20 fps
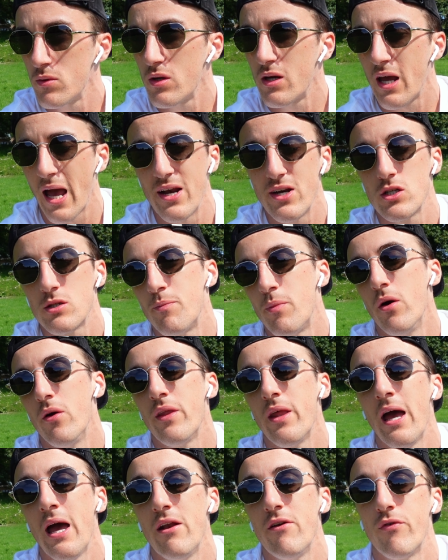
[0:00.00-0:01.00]
can just put in
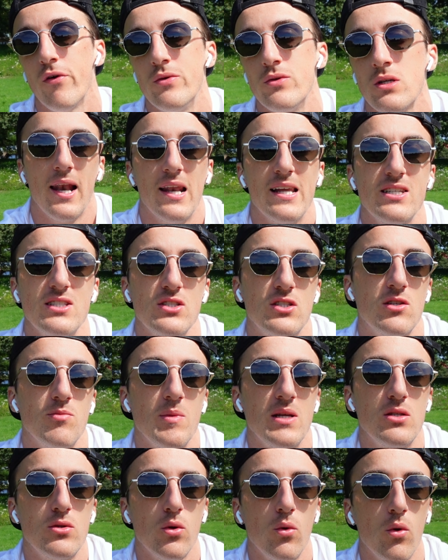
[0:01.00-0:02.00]
their headphones, listen to
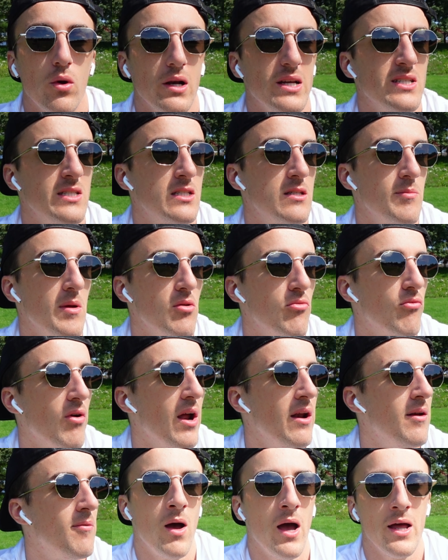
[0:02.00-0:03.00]
me talk, listen to me
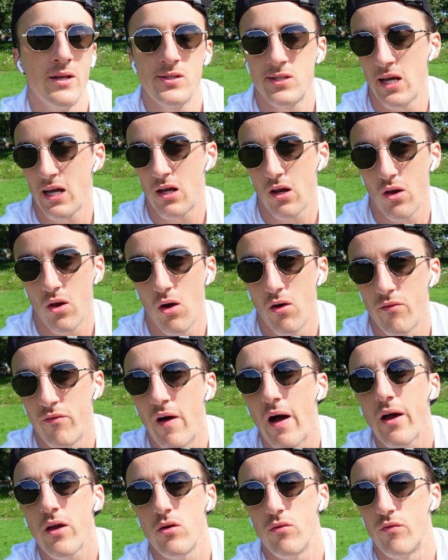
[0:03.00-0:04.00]
rant, and take a lot of
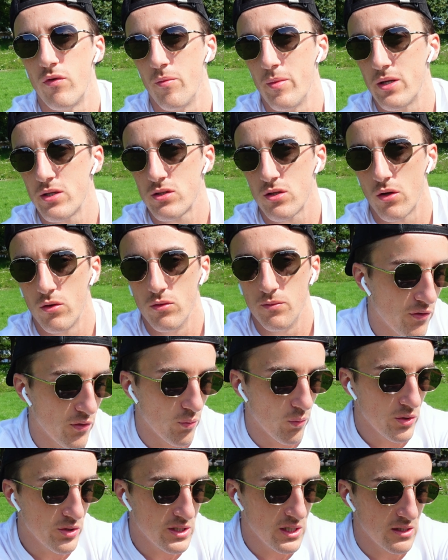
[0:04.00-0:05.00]
value from it. So if
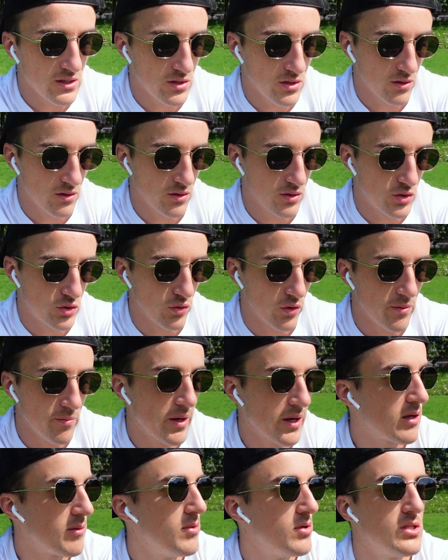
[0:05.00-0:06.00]
you're wanting to join
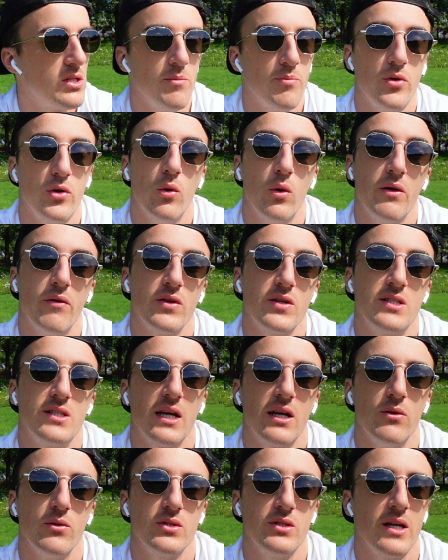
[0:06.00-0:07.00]
my community purely for
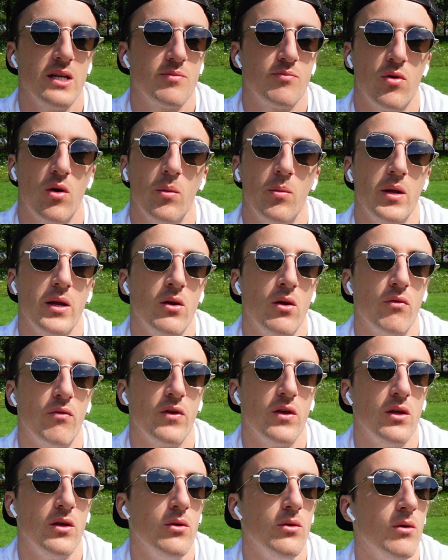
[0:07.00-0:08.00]
signals, then it's probably not
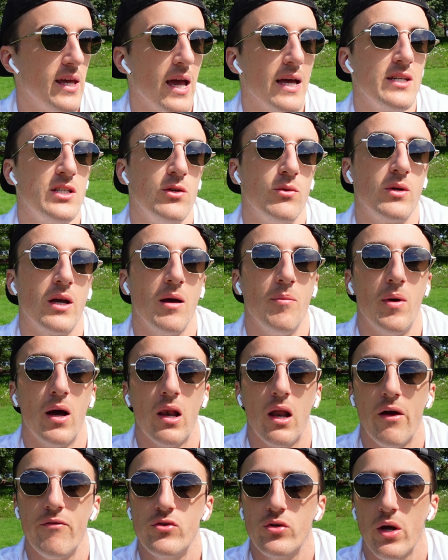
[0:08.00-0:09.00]
for you. Yes, you'll get my
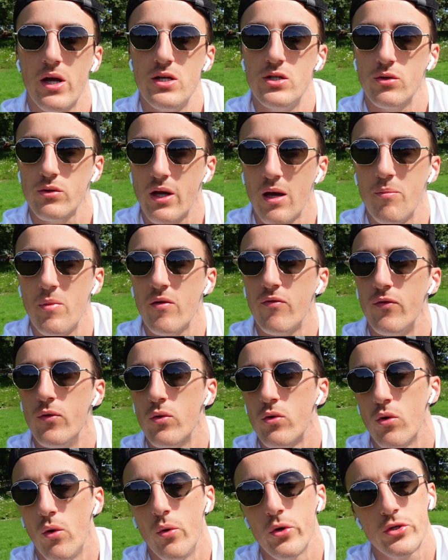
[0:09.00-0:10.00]
live trades, you'll get my
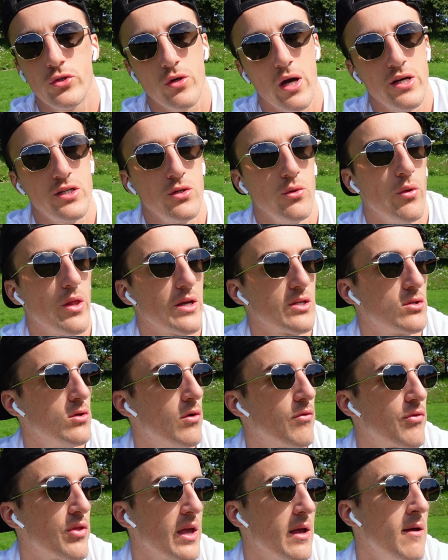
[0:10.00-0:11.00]
full course strategy, all that
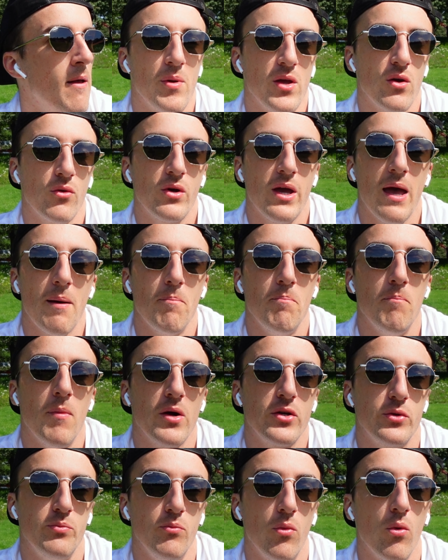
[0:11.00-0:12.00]
sort of thing, but you'll get
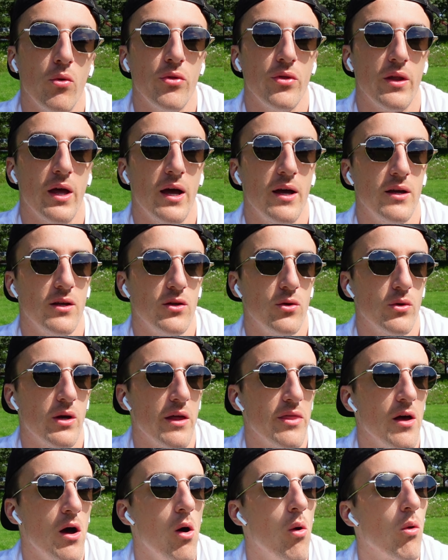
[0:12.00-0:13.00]
much more than that. You'll
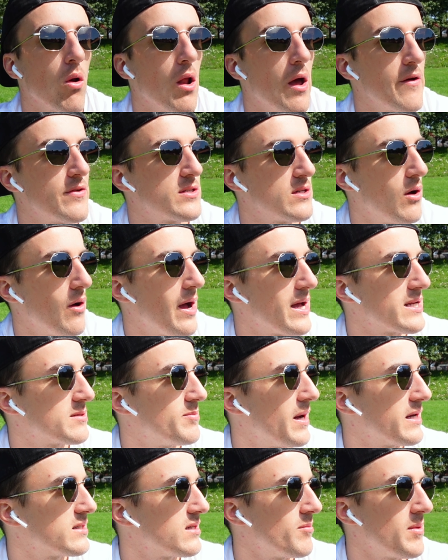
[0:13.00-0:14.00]
get the whole lifestyle
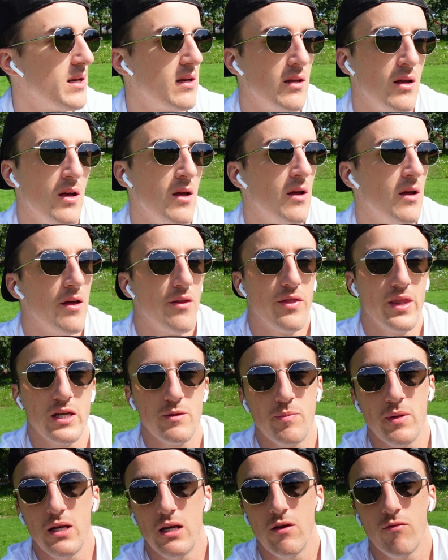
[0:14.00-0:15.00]
aspect. I mean,
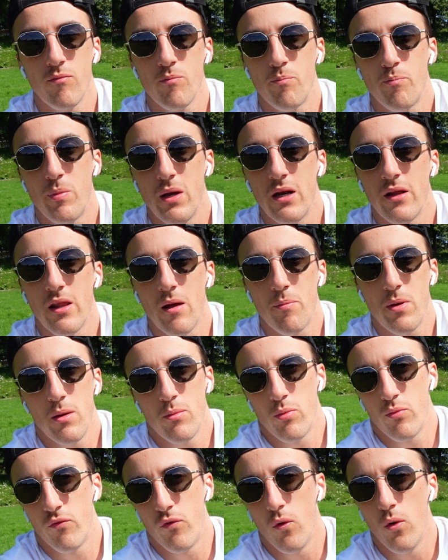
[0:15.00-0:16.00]
there's been in there
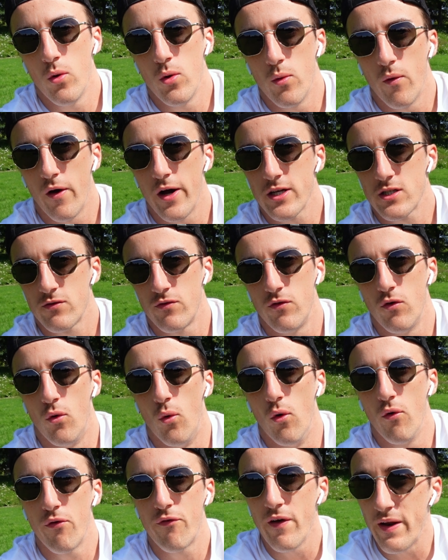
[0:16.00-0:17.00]
people before who asked
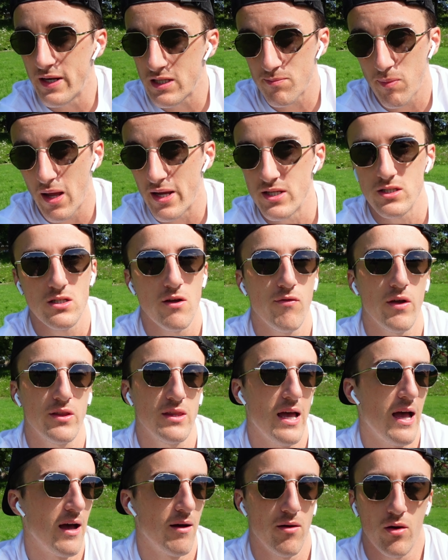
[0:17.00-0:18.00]
for fitness plans and stuff like
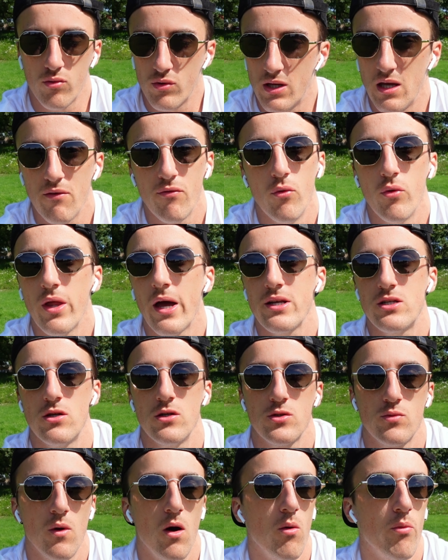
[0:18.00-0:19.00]
that. I'll give all that to you
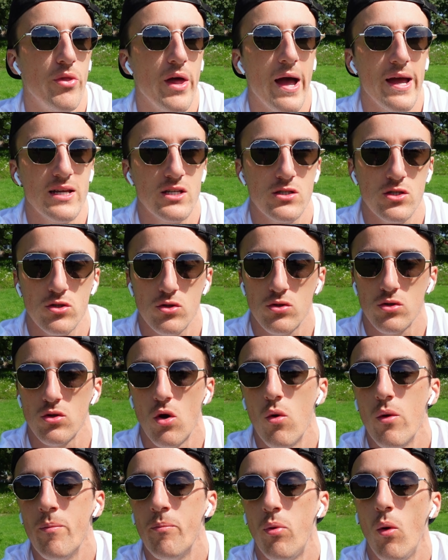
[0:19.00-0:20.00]
as well. That is
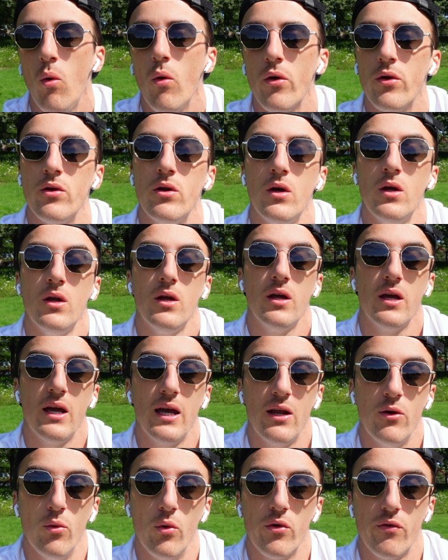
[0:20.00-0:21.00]
so important
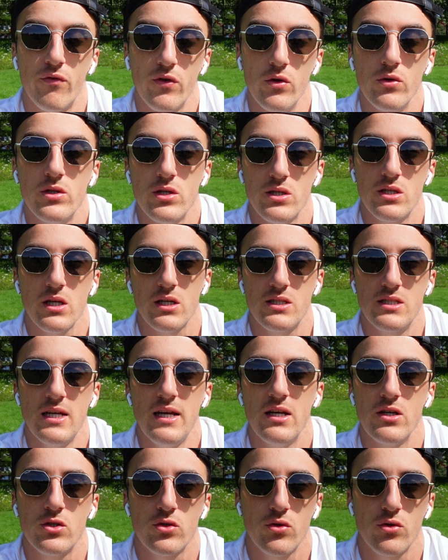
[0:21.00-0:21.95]
in order for you to succeed in